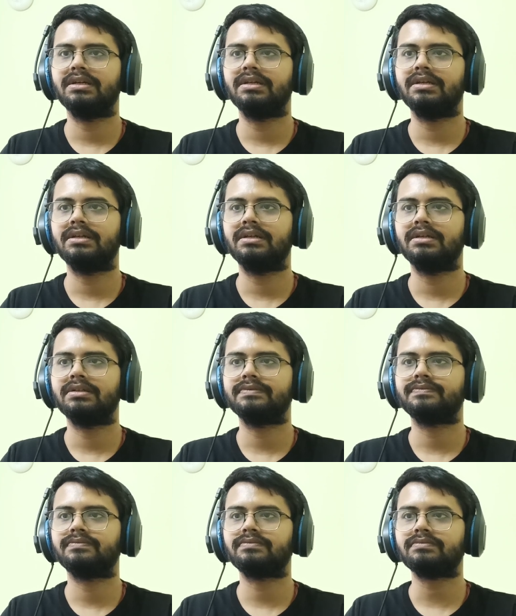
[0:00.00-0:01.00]

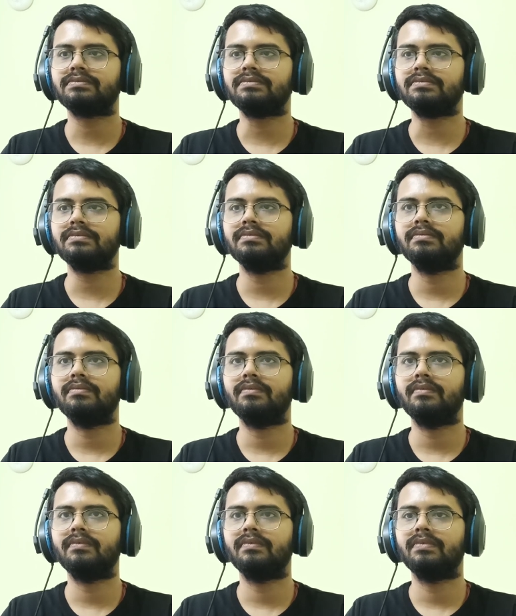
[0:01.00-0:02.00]

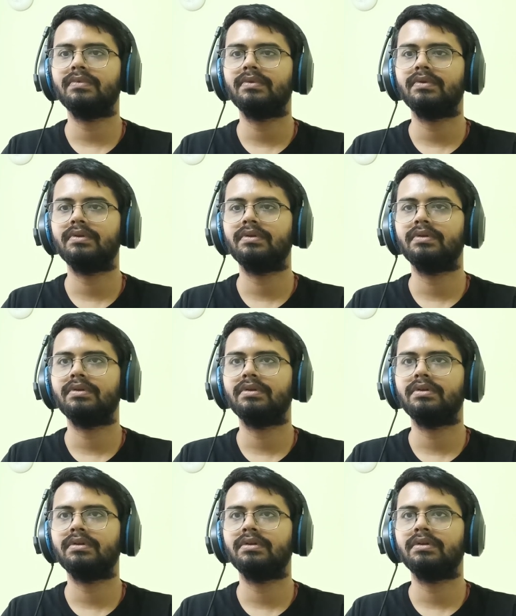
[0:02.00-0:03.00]

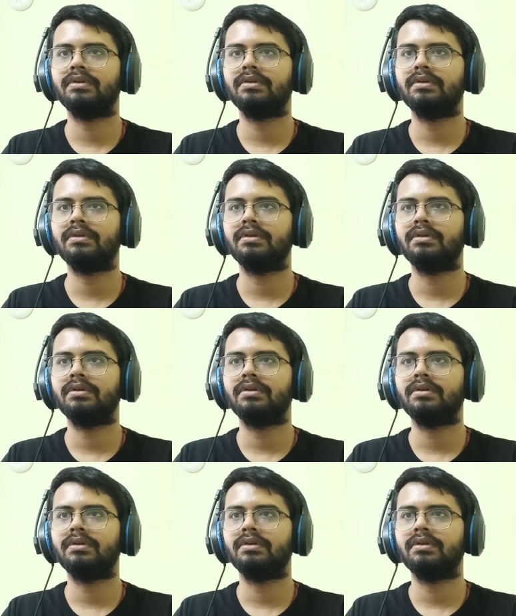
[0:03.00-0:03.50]
Nothing is said.